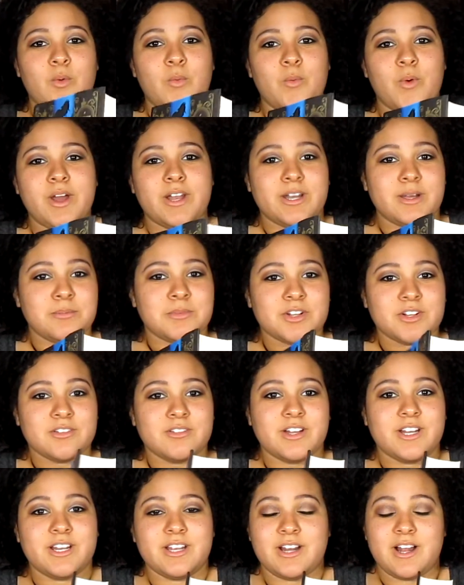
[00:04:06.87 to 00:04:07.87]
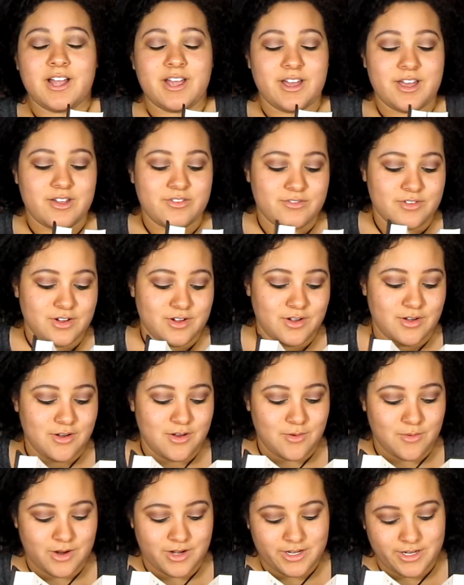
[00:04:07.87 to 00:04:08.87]
When I'm gonna read it, I have
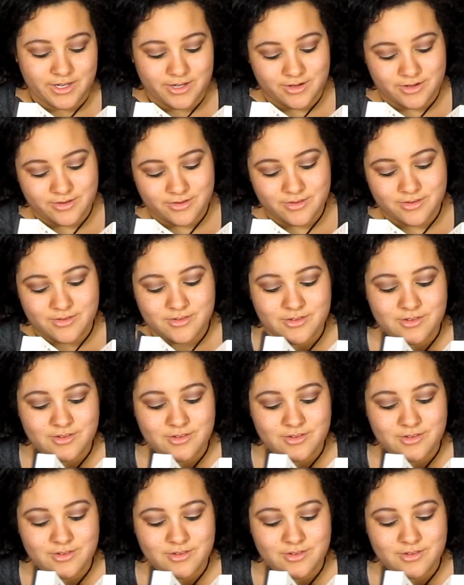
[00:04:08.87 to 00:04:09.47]
no idea.